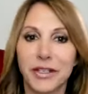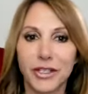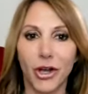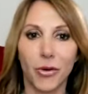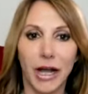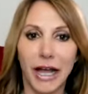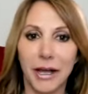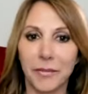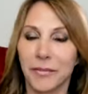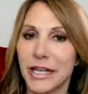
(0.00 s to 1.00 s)
So,
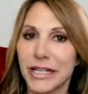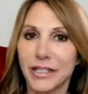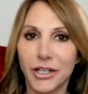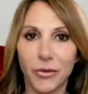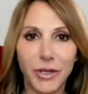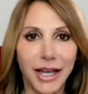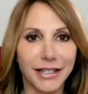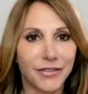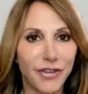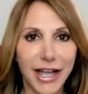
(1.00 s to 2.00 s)
um, so yes,
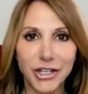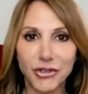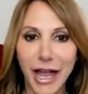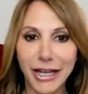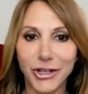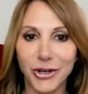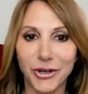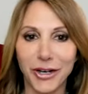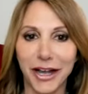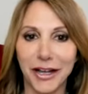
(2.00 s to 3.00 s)
fast track your,
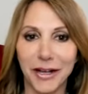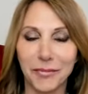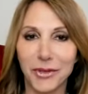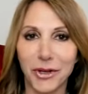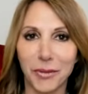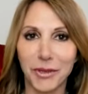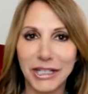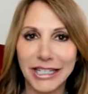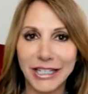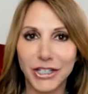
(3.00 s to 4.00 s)
uh, your
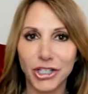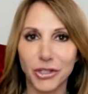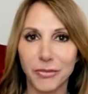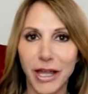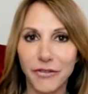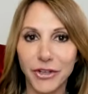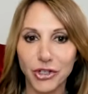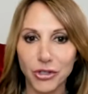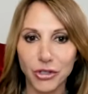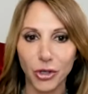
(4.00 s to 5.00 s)
ability to manifest
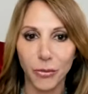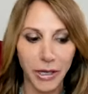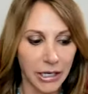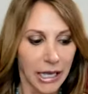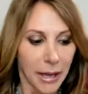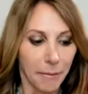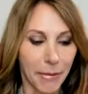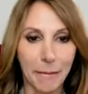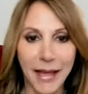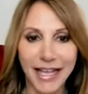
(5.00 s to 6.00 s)
your soulmate
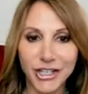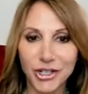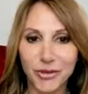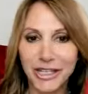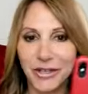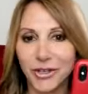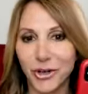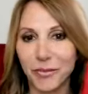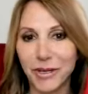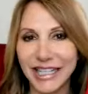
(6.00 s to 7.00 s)
by mastering
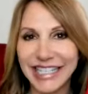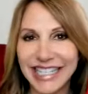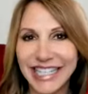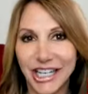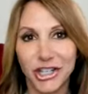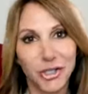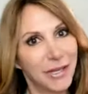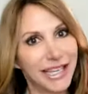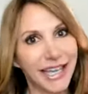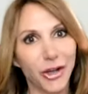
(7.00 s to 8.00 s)
your ability to
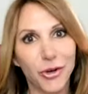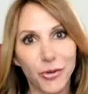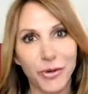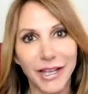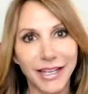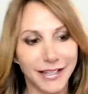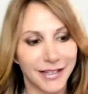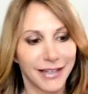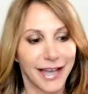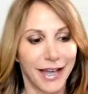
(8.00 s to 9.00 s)
be a great,
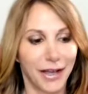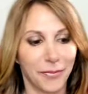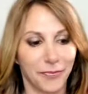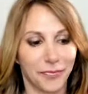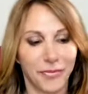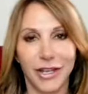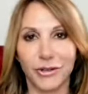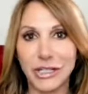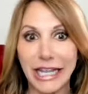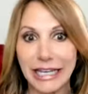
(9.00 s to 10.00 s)
um, you
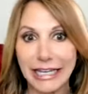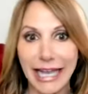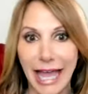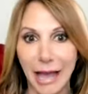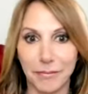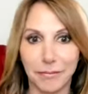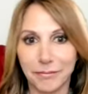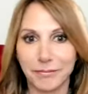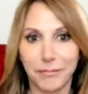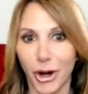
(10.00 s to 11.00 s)
know, dating app
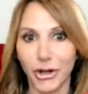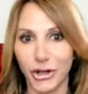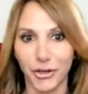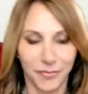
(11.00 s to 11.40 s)
partner.